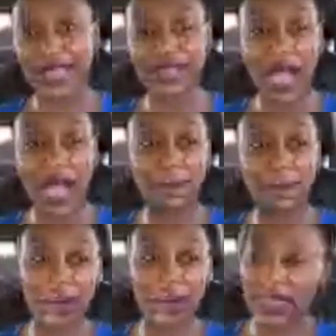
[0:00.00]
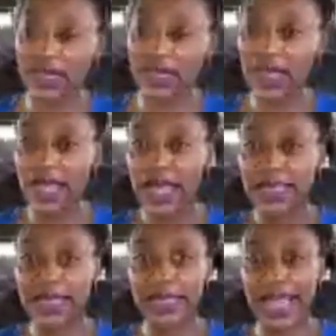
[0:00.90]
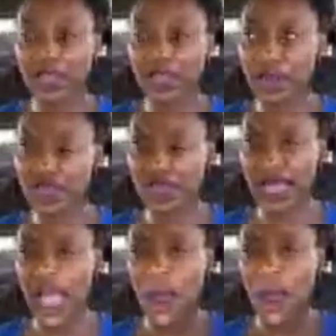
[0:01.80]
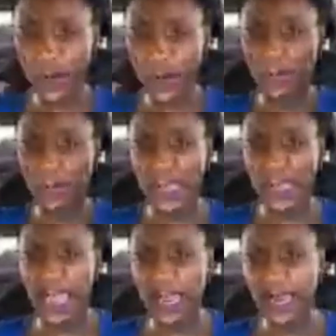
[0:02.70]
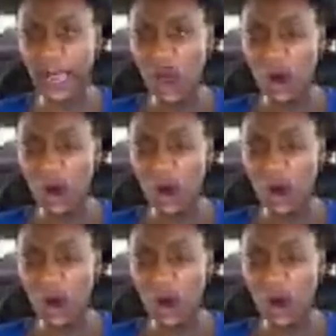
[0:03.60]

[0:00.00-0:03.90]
So I'm learning to not so much to say I want to be big headed,